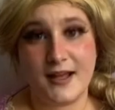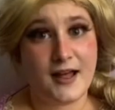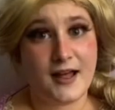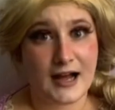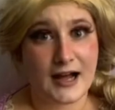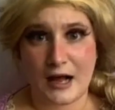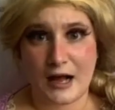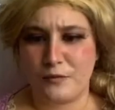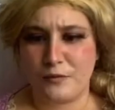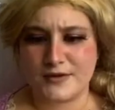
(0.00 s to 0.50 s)

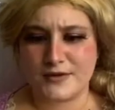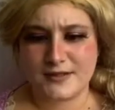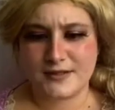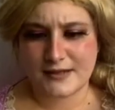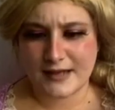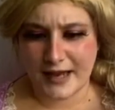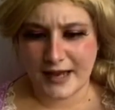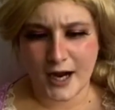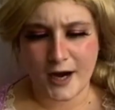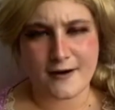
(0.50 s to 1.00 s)
I wasn't
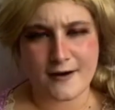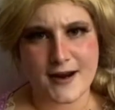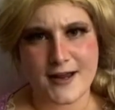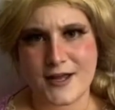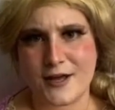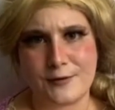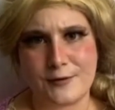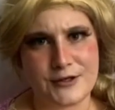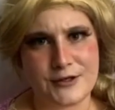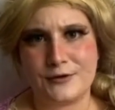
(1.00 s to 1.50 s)
angry at
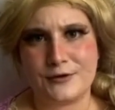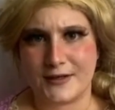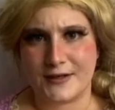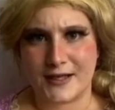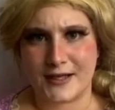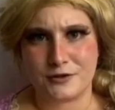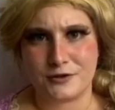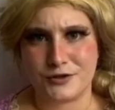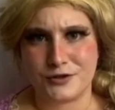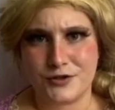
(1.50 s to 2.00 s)
you when you couldn't get
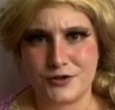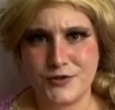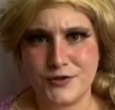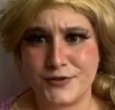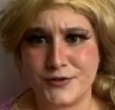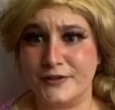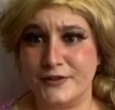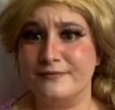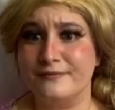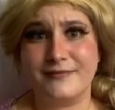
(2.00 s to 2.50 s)
your shoes
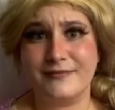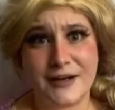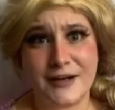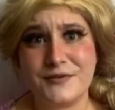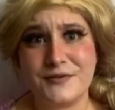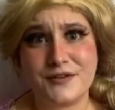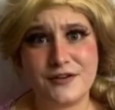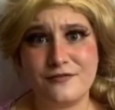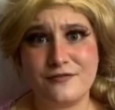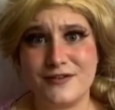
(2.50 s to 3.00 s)
on. I was
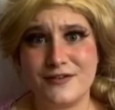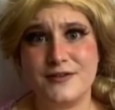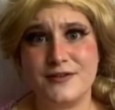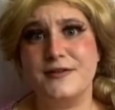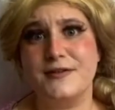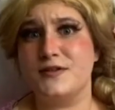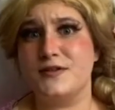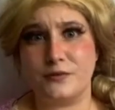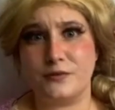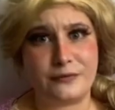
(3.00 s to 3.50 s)
confused
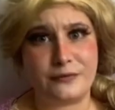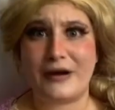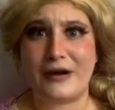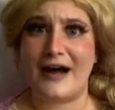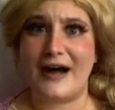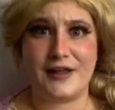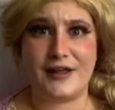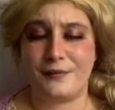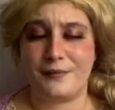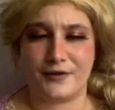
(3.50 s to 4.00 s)
as to why
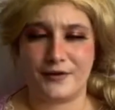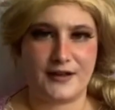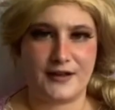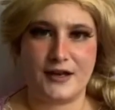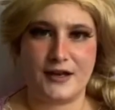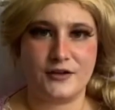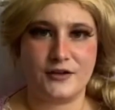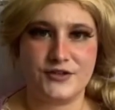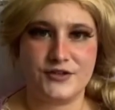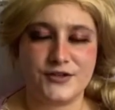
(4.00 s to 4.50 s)
you weren't
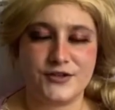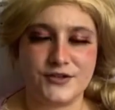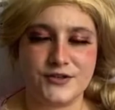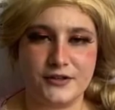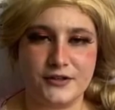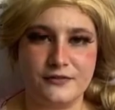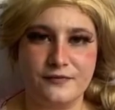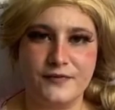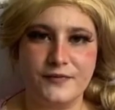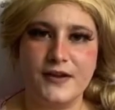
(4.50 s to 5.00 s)
getting your shoes on.
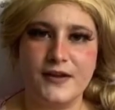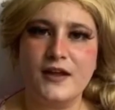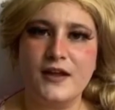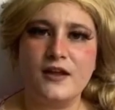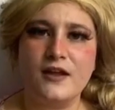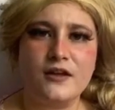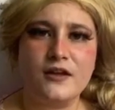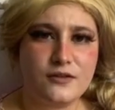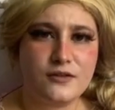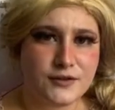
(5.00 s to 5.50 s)

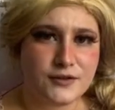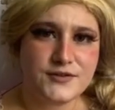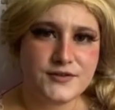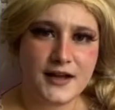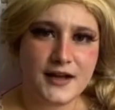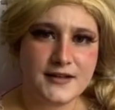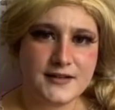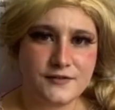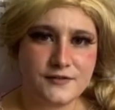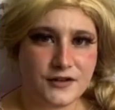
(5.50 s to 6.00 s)
Those
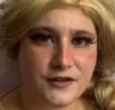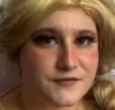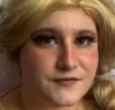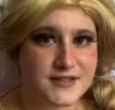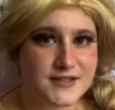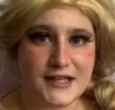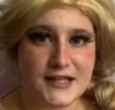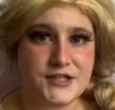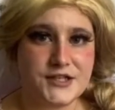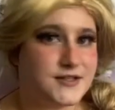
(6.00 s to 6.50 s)
kinds of
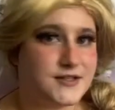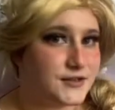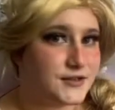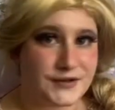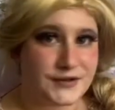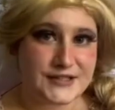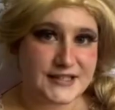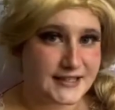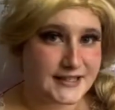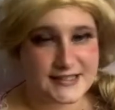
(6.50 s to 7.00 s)
conversations are going
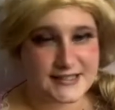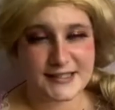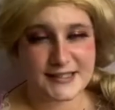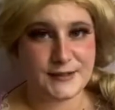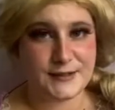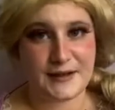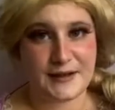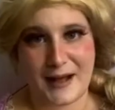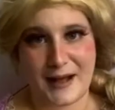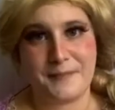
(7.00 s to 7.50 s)
to continue
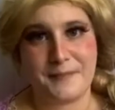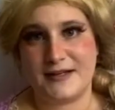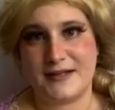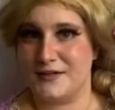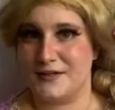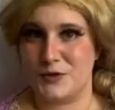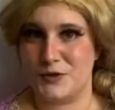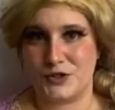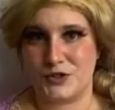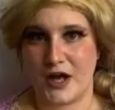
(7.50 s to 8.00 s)
to happen
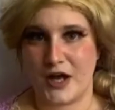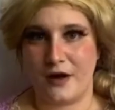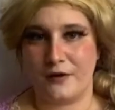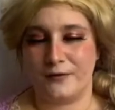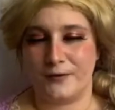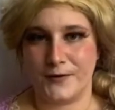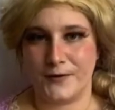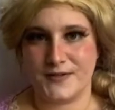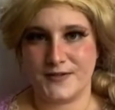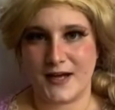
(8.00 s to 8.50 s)
as your child
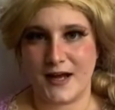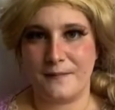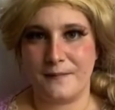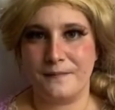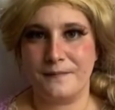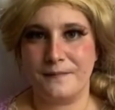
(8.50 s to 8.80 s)
grows up.